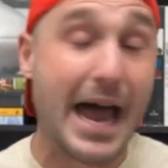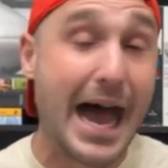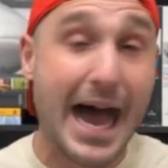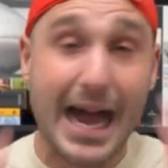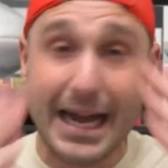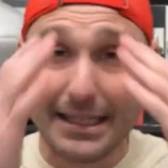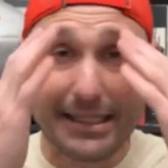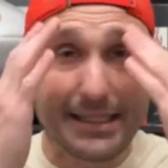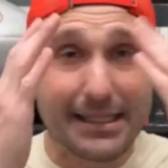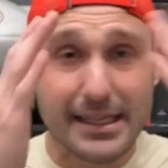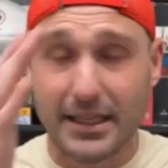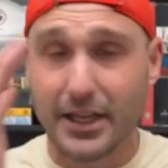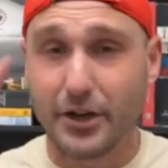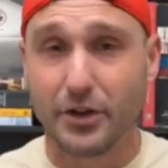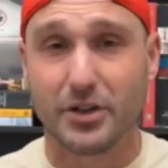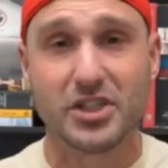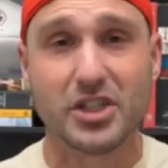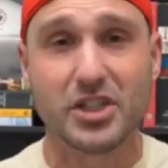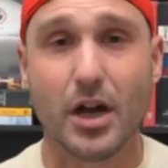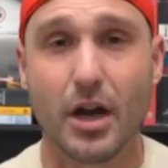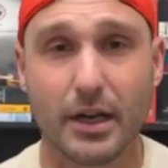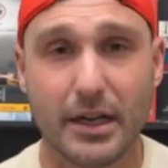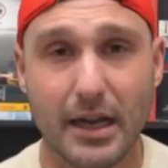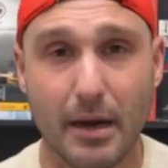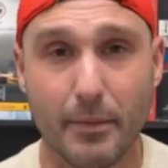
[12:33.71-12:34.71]
I sat there and
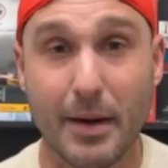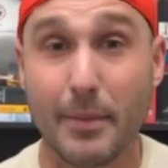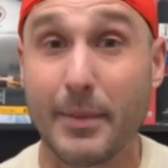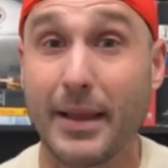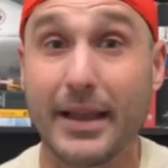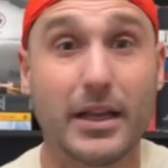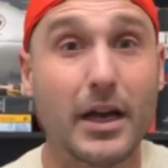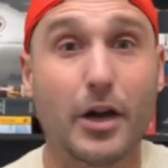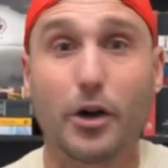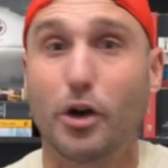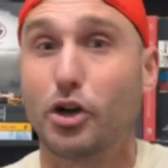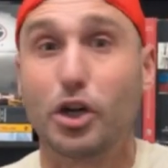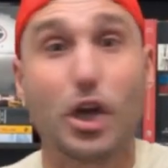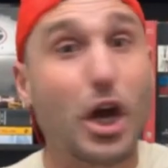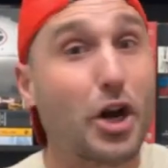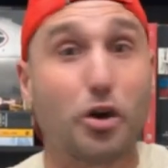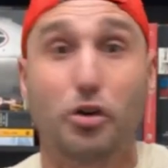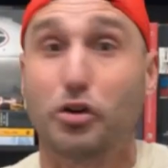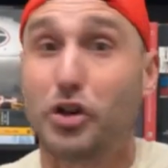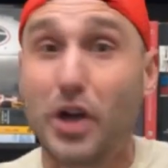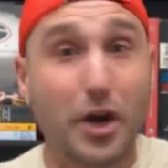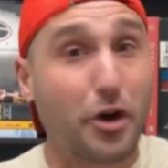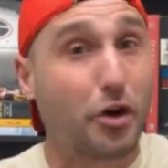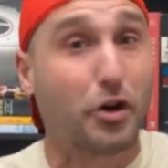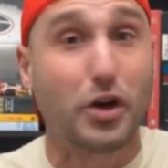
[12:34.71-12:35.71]
saw it coming. I'm like, Gunnar,
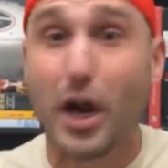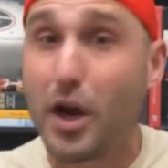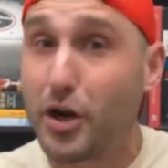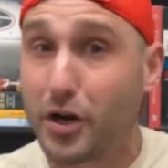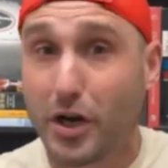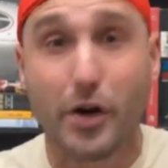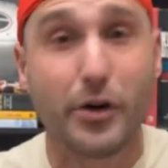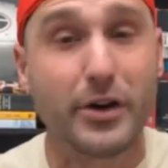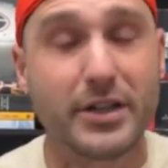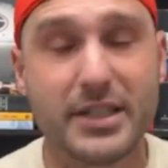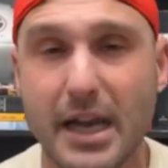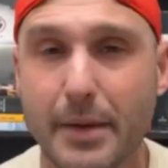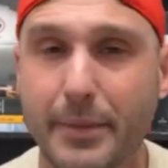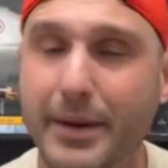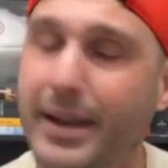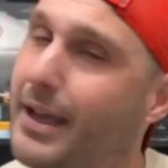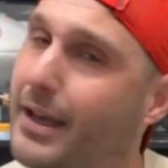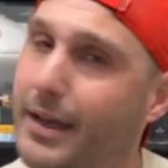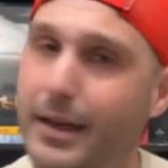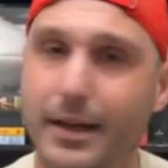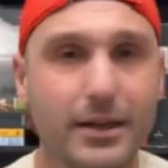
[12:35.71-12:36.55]
it's coming.